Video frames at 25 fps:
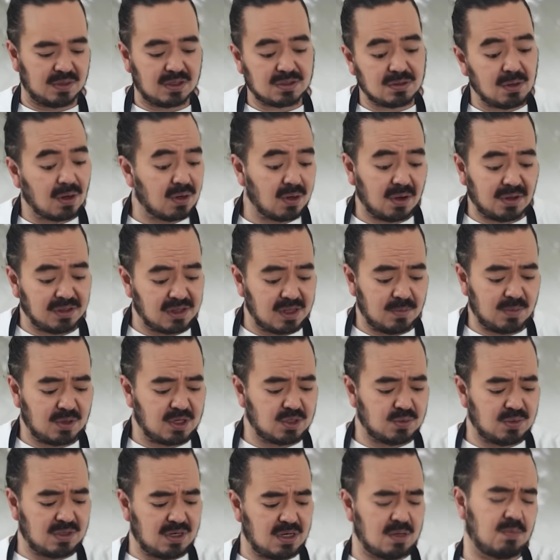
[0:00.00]
There's not a lot there
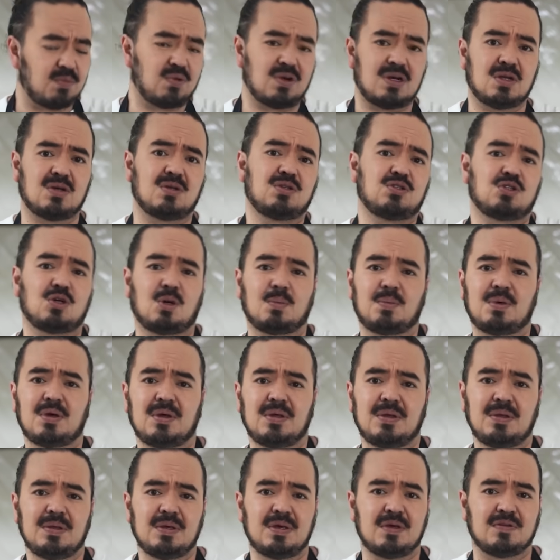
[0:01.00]
because we did a pretty good job
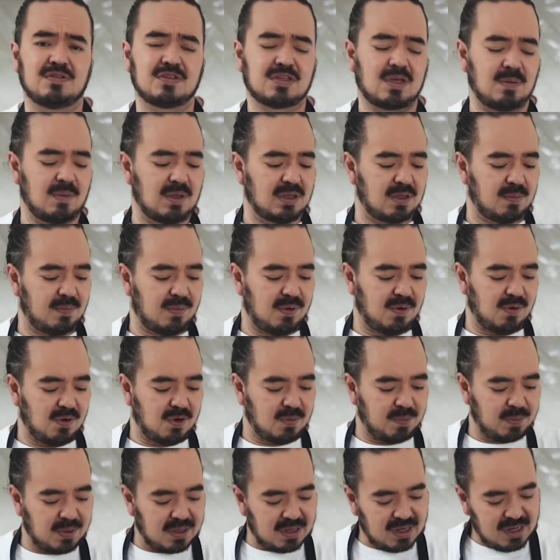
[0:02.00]
of skimming the
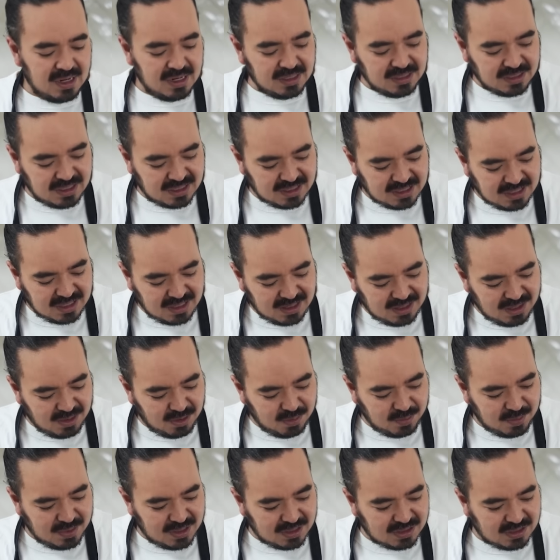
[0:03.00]
pork, but just the
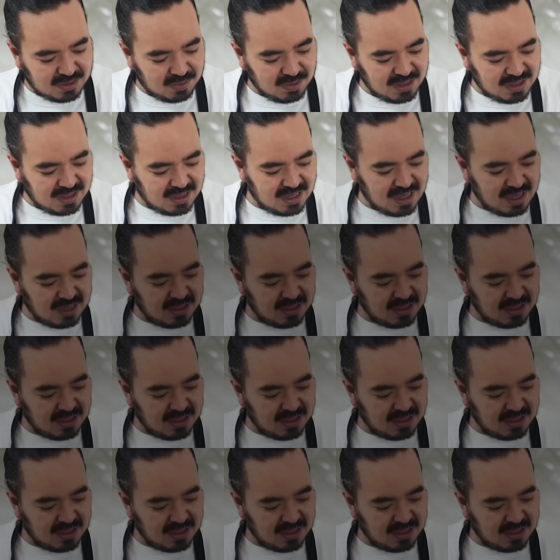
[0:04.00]
little bits around the